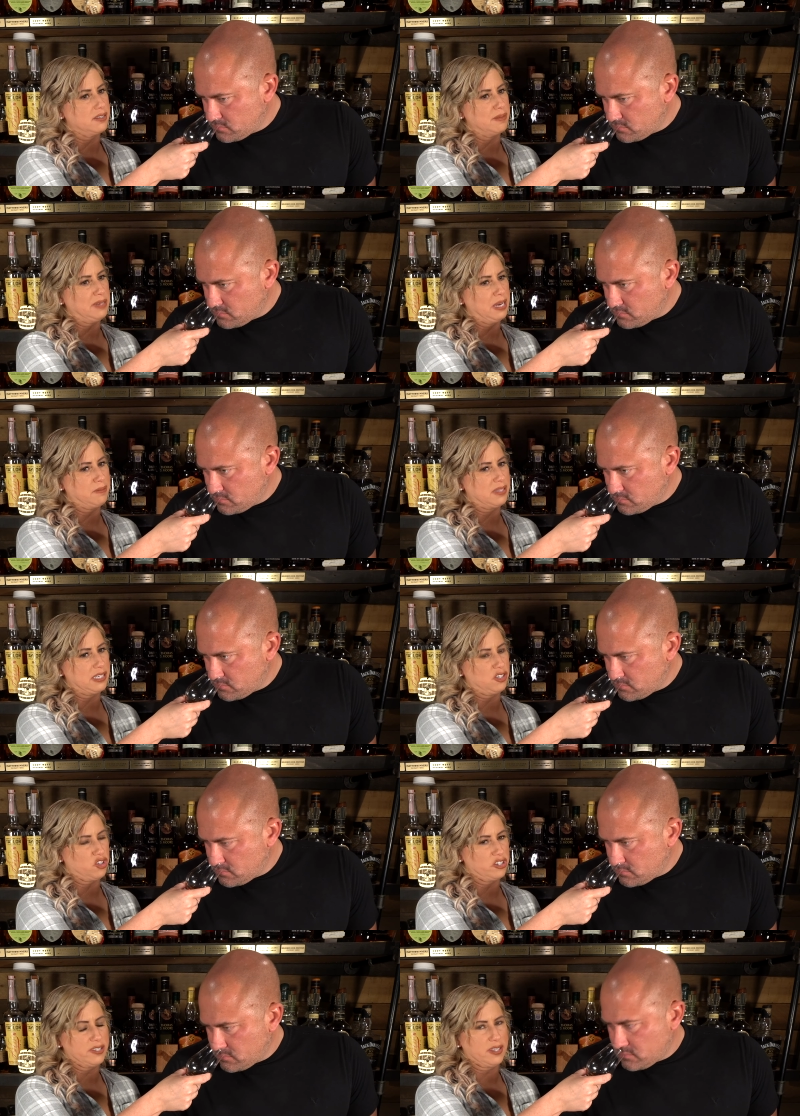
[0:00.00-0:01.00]
Speaker 1: sometimes
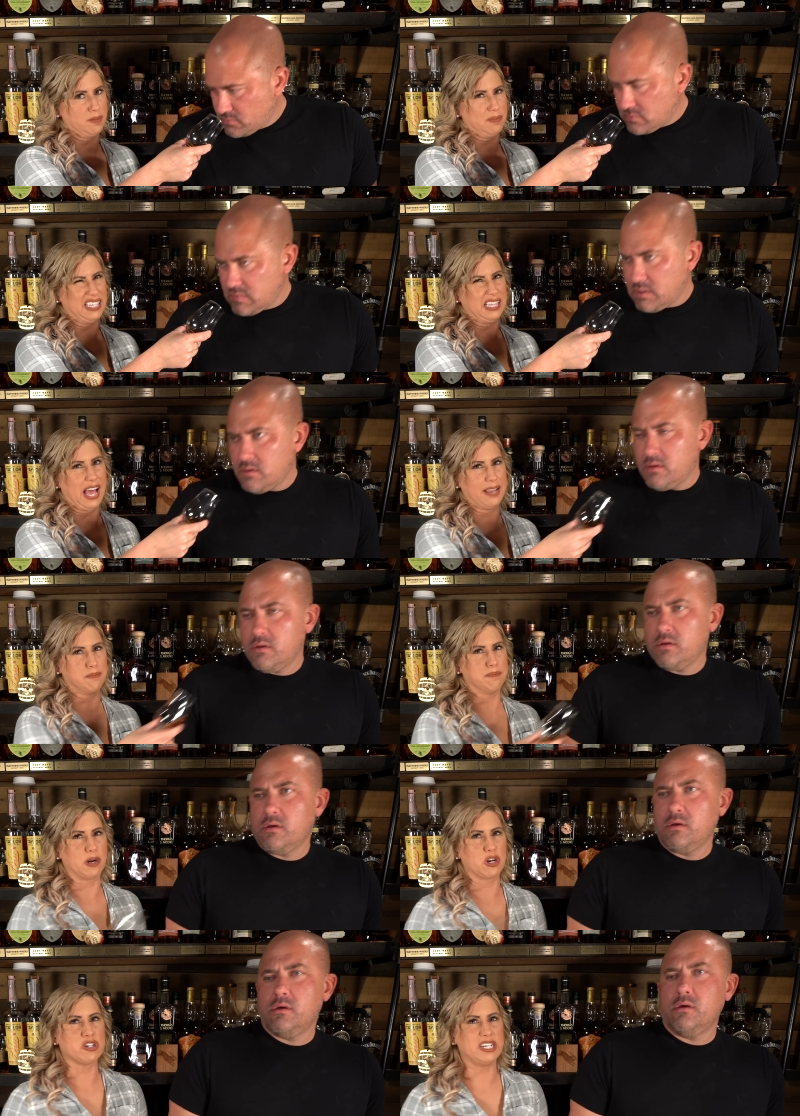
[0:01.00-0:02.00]
citrus can be like
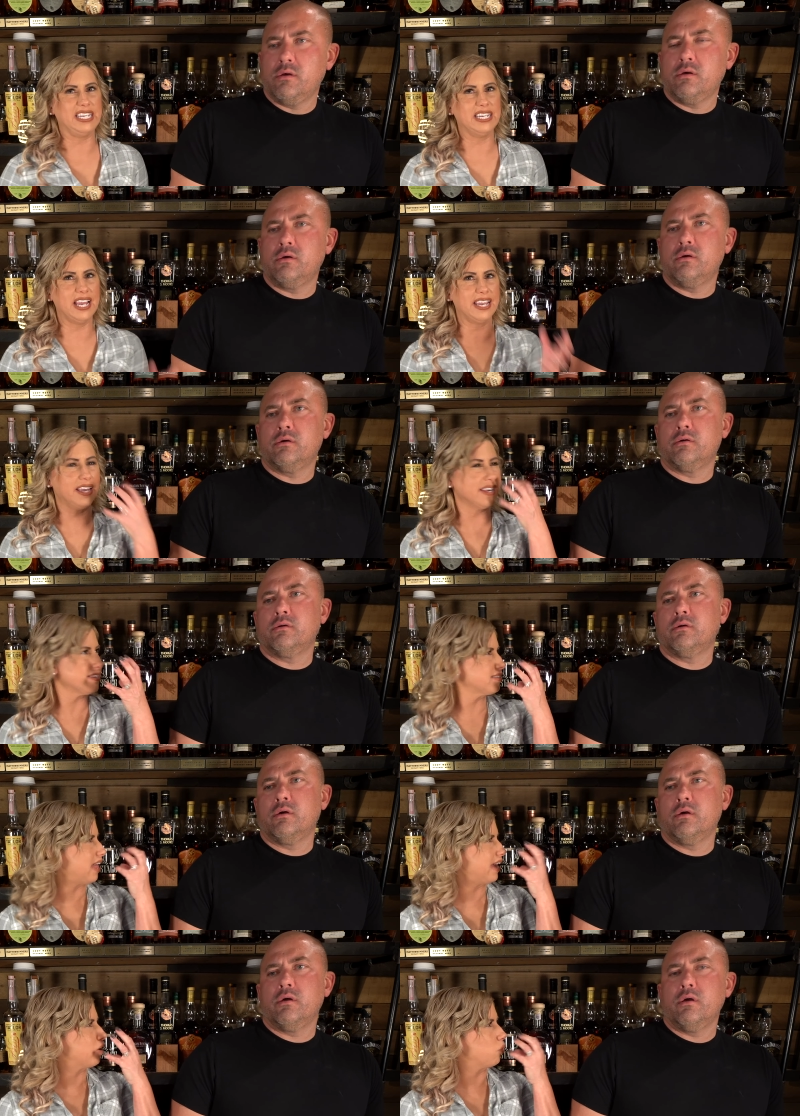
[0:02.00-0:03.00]
burny, I guess,
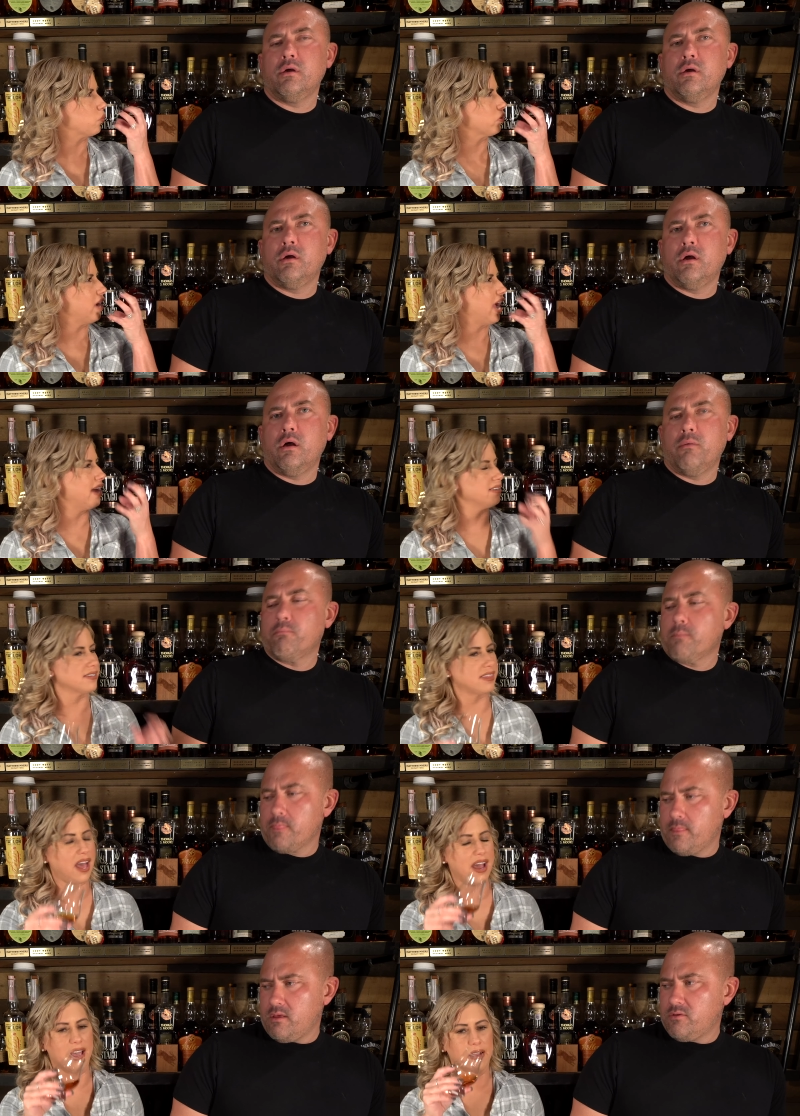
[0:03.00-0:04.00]
like or has
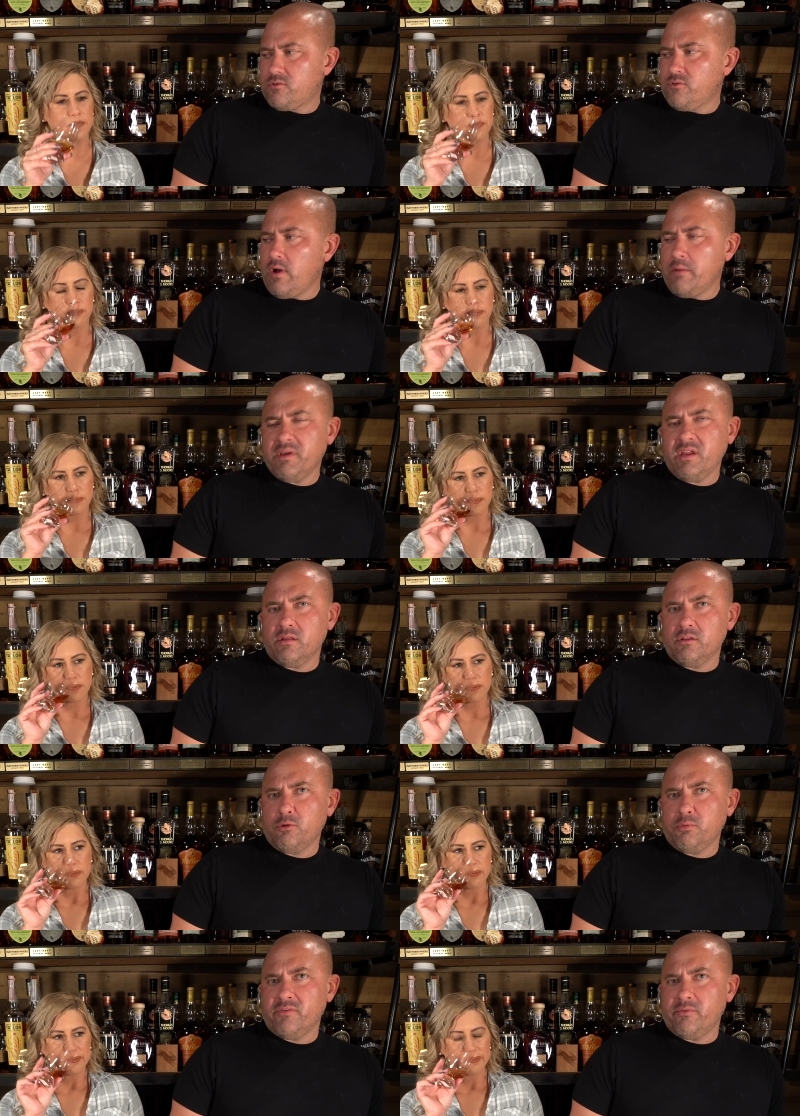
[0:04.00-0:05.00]
that.
Speaker 2: So I'm getting a
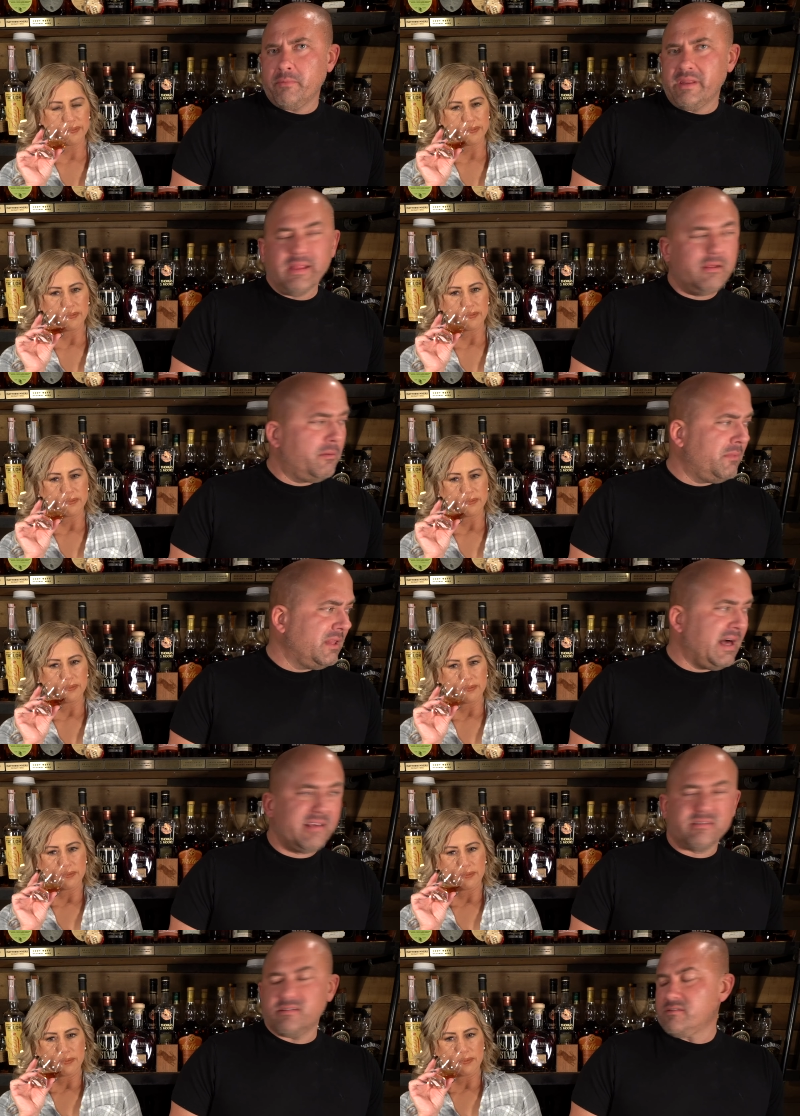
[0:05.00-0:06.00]
little bit of a, a
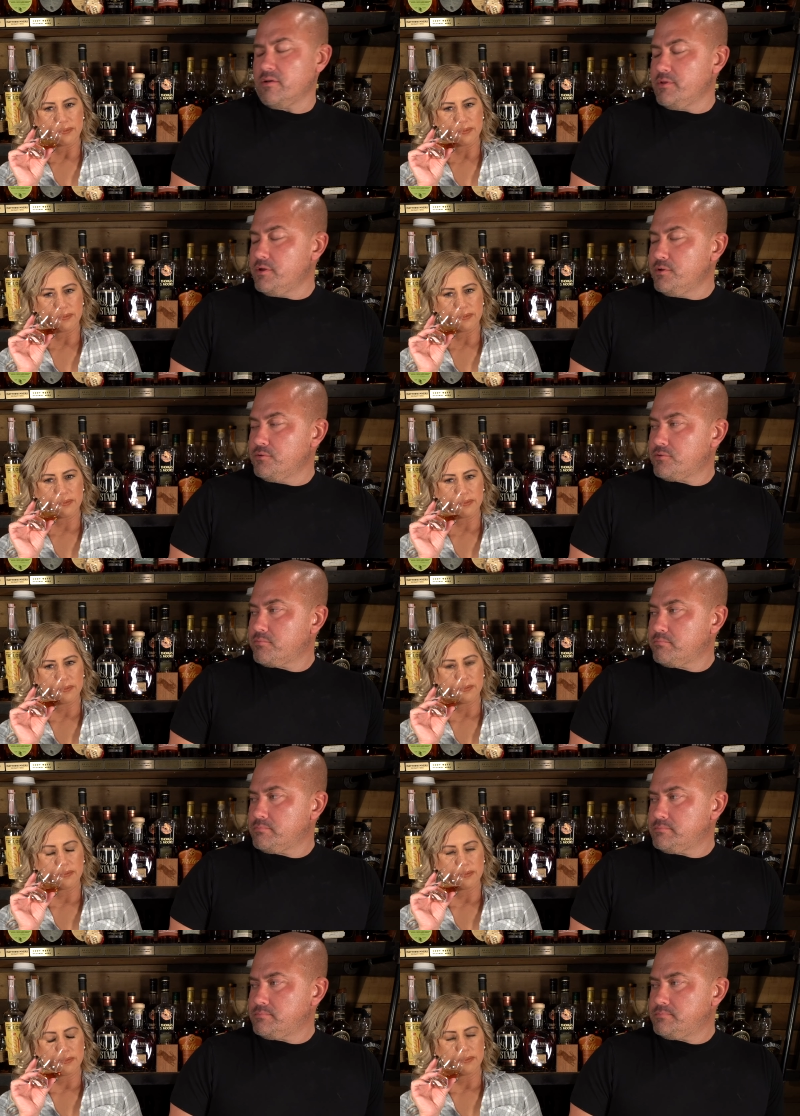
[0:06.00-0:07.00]
molasses on the nose.
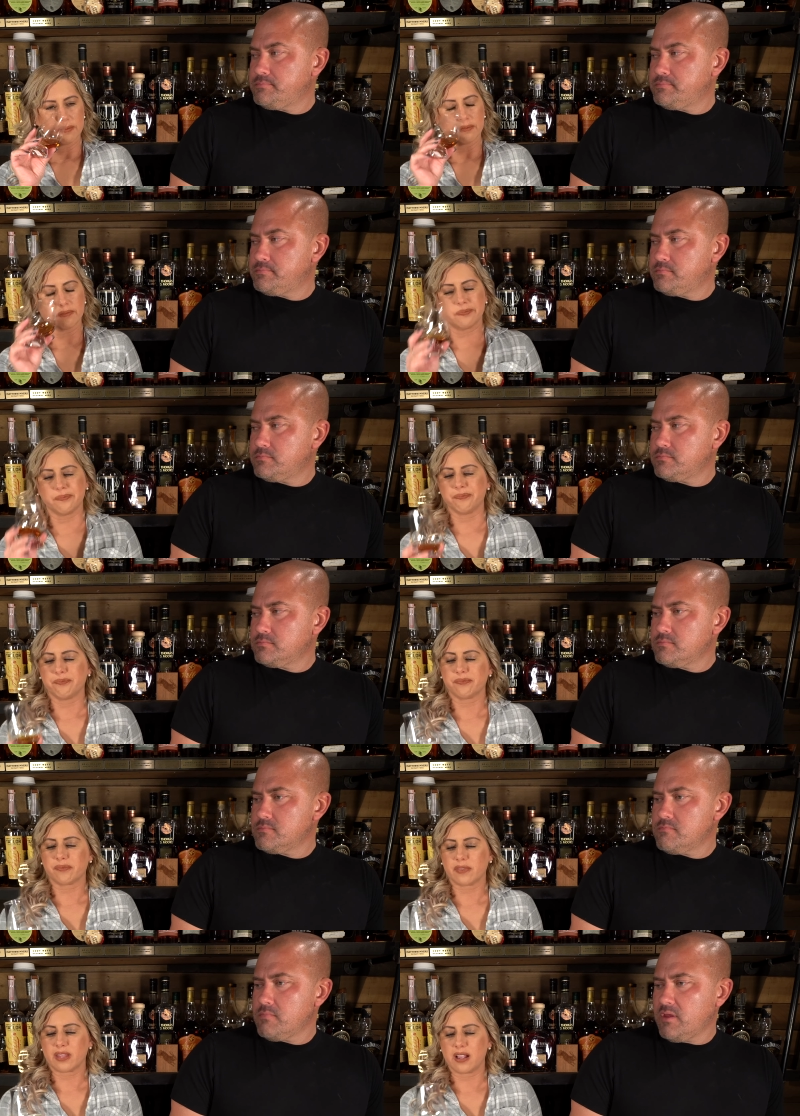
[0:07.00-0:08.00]
Hmm. Okay.
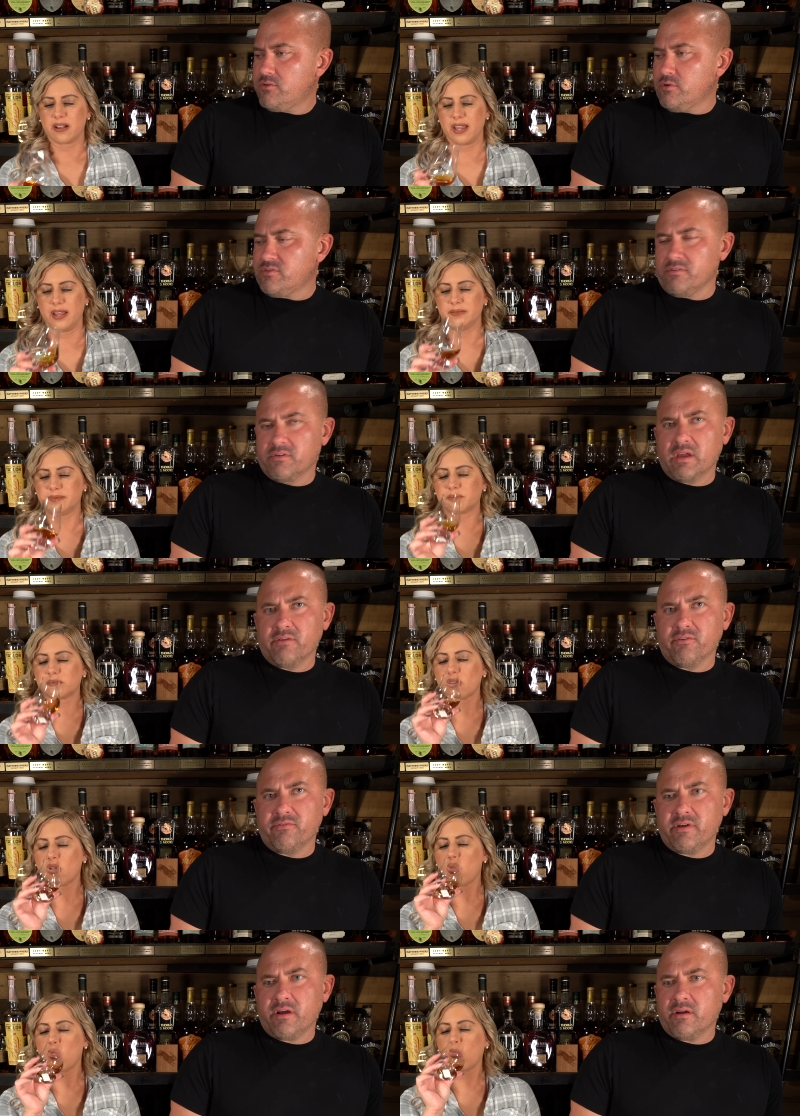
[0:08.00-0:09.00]
So it's a kind of a
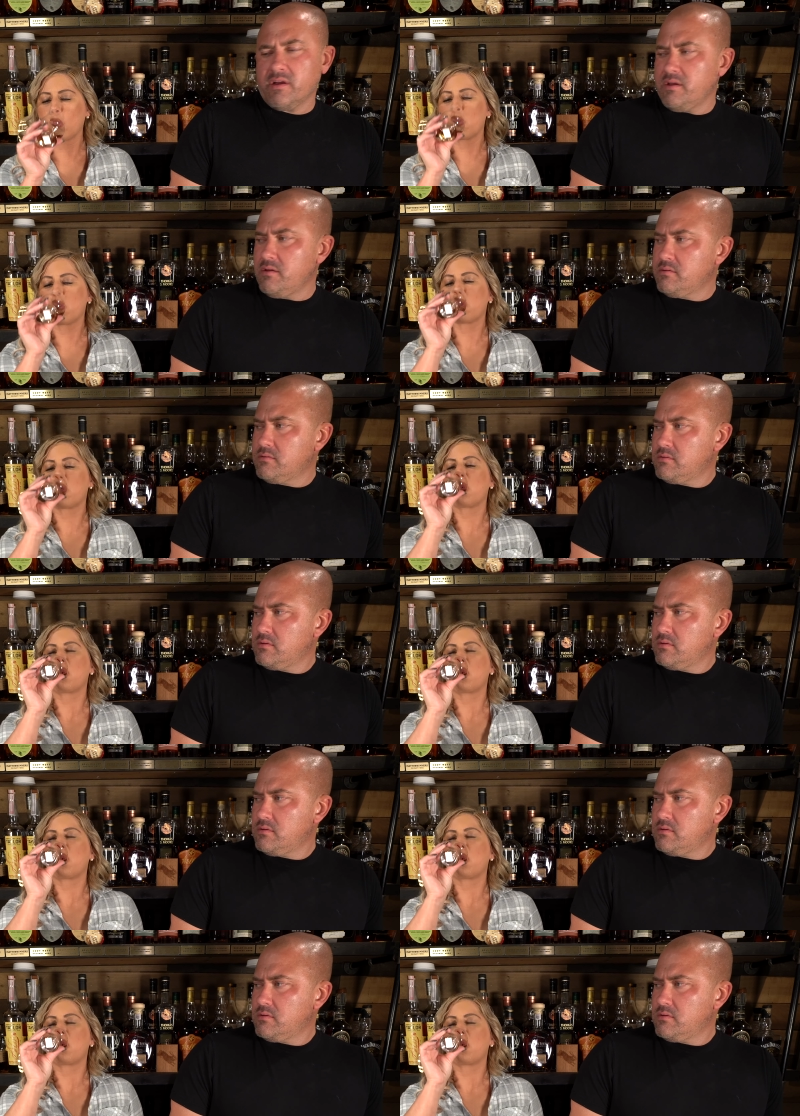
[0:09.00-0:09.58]
very